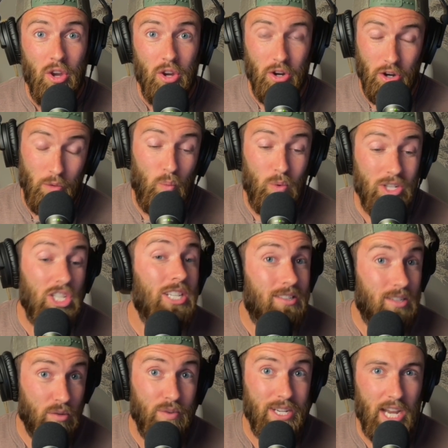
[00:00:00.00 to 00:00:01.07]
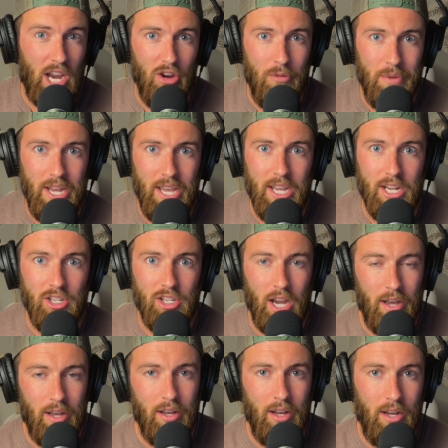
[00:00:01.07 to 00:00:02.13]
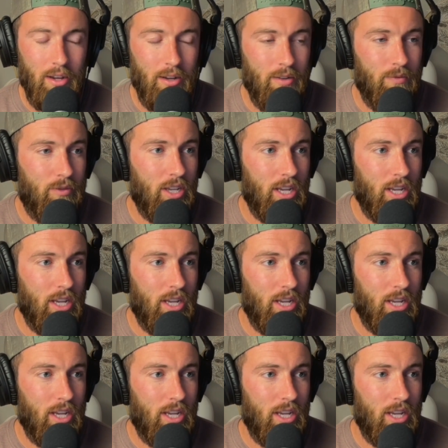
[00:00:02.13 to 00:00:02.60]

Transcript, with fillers: or which is the retirement age uh,